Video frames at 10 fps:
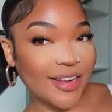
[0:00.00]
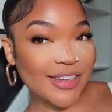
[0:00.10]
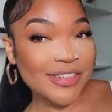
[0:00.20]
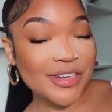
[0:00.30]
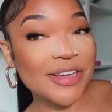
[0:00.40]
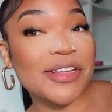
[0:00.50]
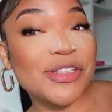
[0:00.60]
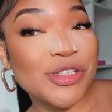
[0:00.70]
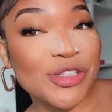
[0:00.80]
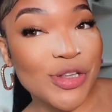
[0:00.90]
It is
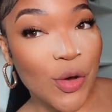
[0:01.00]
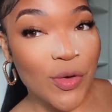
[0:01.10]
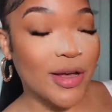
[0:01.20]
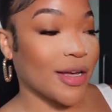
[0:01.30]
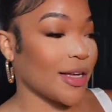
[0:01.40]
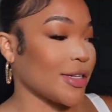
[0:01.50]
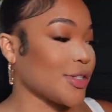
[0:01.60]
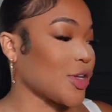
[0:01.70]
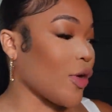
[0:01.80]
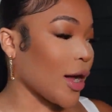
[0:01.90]
looking so good.
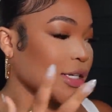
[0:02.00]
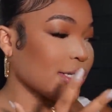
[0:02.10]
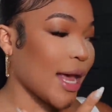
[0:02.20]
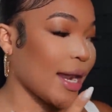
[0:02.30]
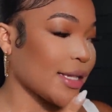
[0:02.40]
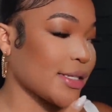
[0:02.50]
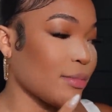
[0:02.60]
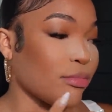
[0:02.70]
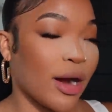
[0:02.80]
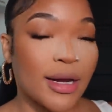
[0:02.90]
So I just added
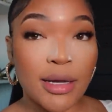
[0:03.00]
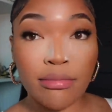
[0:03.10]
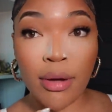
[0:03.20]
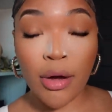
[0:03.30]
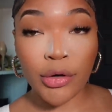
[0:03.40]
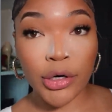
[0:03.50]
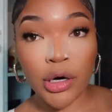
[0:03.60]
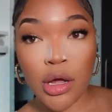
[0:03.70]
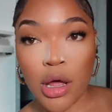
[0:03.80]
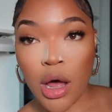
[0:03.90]
some brightening powder
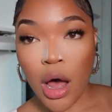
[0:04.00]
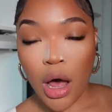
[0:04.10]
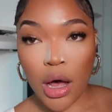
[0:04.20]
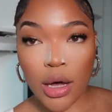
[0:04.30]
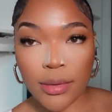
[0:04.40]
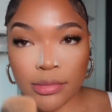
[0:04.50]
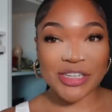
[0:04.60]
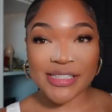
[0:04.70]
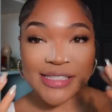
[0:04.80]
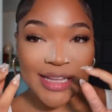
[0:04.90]
um,
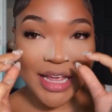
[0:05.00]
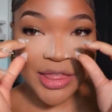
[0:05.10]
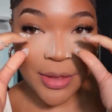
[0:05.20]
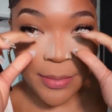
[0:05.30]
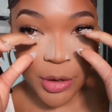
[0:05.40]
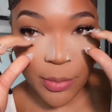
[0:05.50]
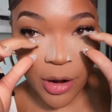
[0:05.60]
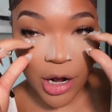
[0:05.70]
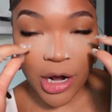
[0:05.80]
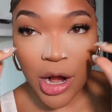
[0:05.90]
just in the middle
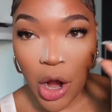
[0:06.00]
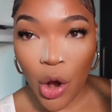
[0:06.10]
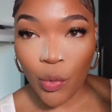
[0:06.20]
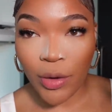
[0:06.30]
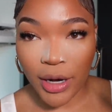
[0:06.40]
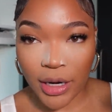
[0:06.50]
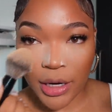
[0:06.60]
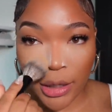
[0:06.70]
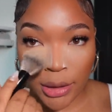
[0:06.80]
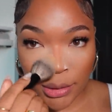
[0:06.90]
part right
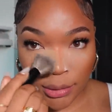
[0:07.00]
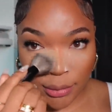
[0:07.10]
here.